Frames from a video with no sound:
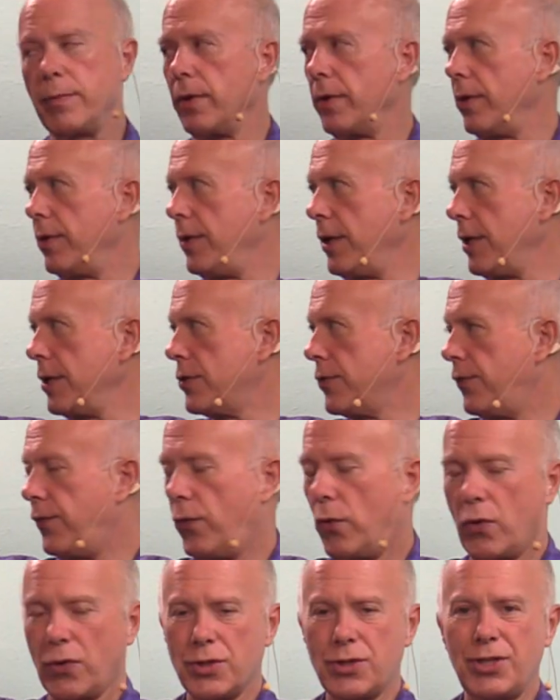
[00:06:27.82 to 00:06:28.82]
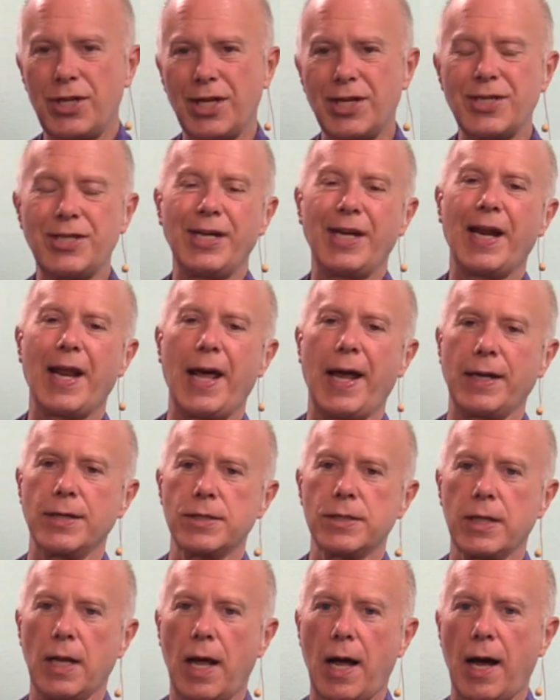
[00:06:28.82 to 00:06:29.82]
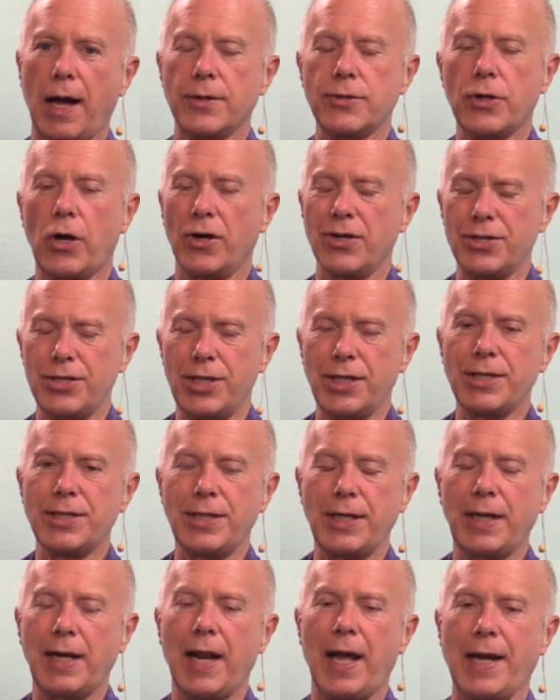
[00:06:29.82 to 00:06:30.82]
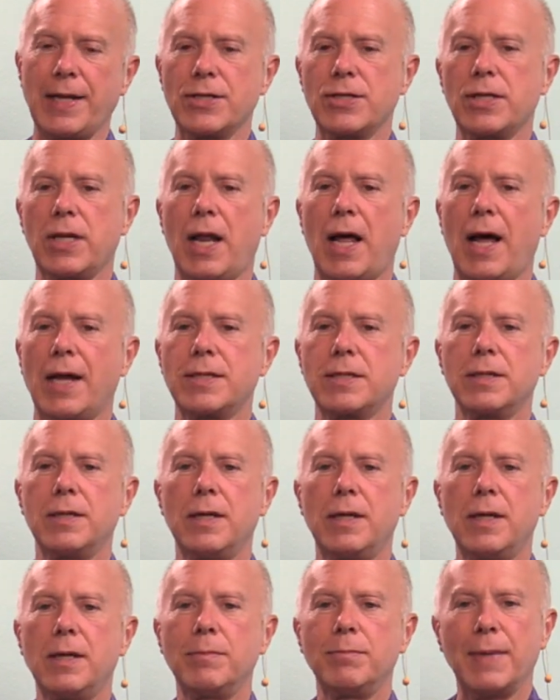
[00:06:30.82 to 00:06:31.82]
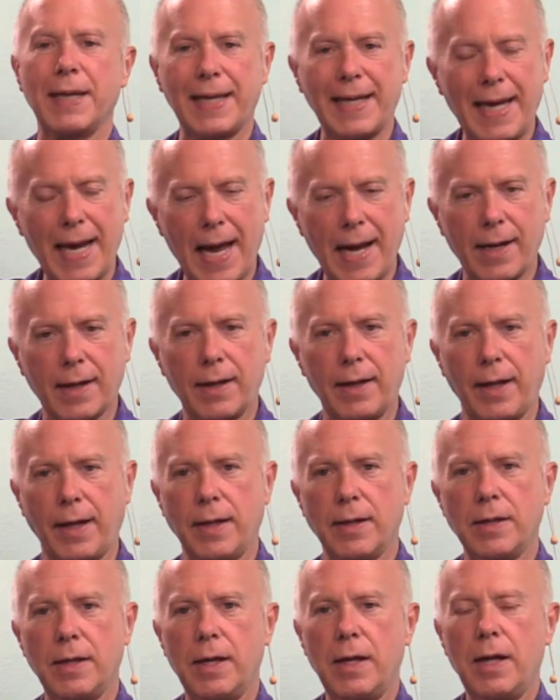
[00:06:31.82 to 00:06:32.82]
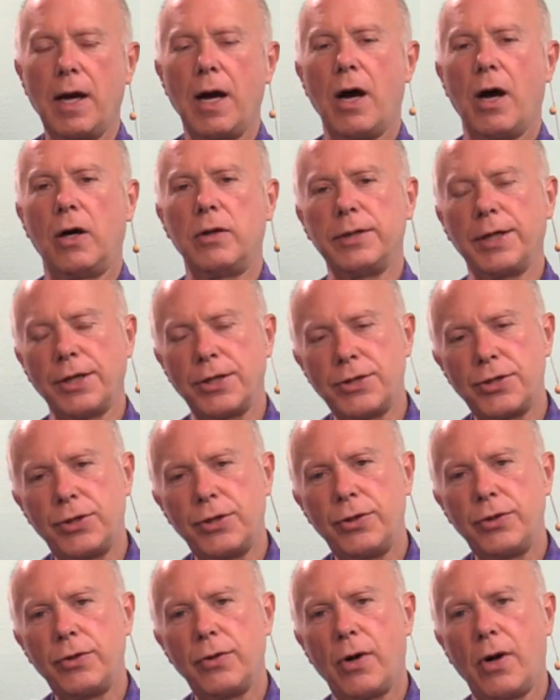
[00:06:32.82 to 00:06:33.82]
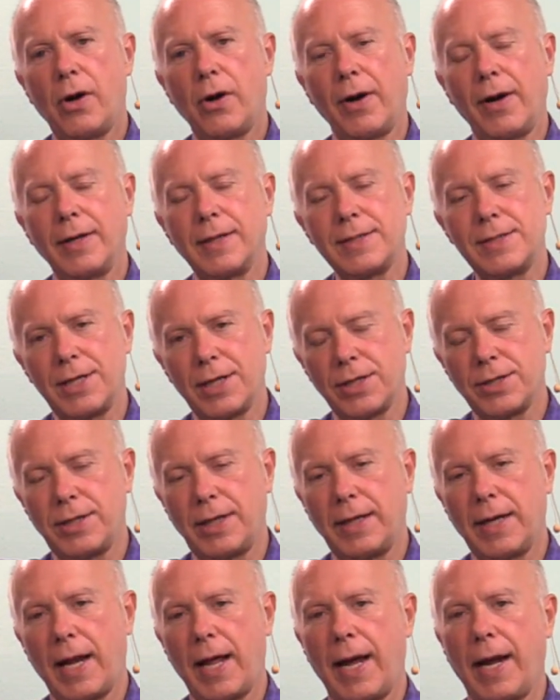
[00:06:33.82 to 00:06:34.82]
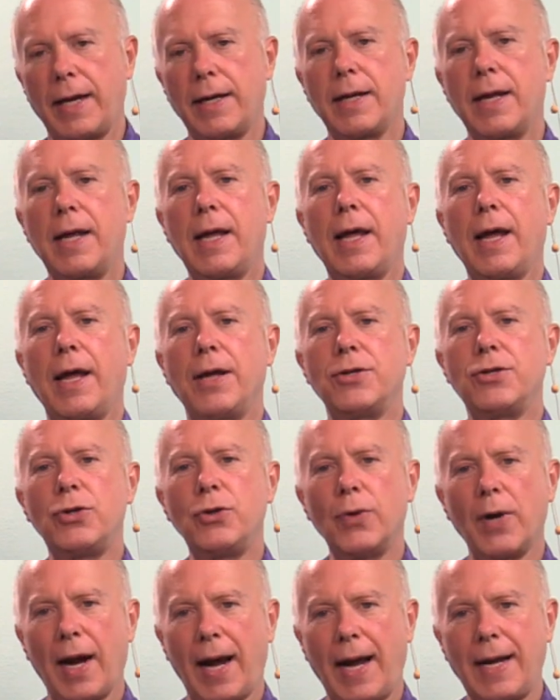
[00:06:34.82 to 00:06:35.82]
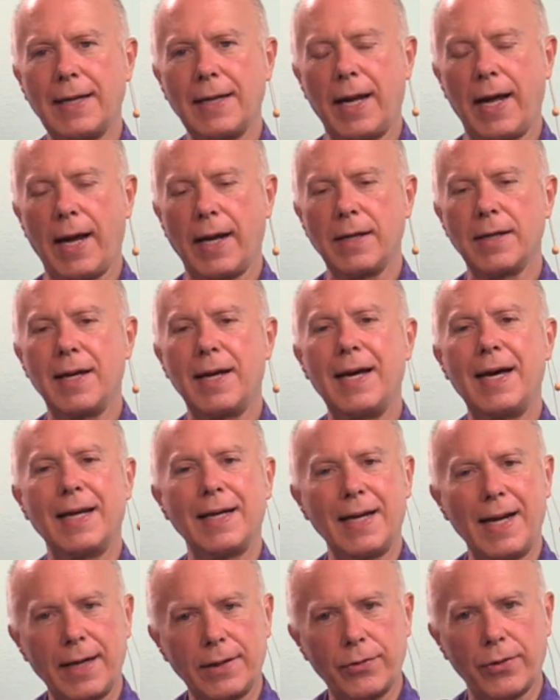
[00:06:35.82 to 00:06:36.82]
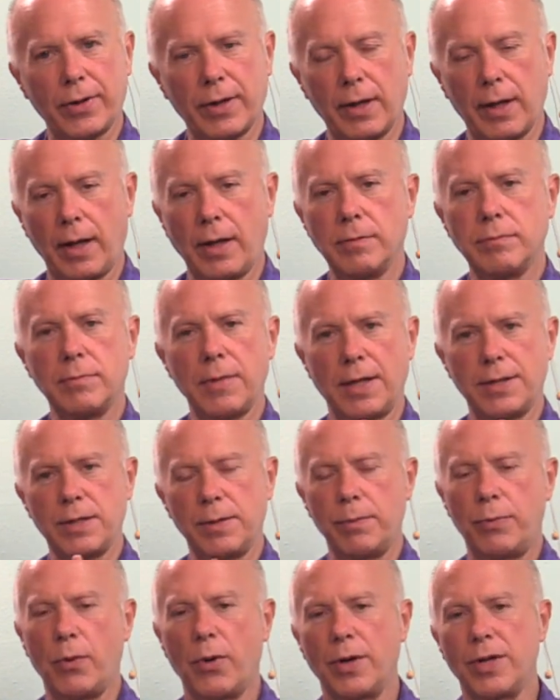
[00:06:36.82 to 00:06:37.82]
these four sixteen-lane slots are sixteen-lane slots mechanically. Only two are sixteen-lane and two are eight-lane electrically. That's an important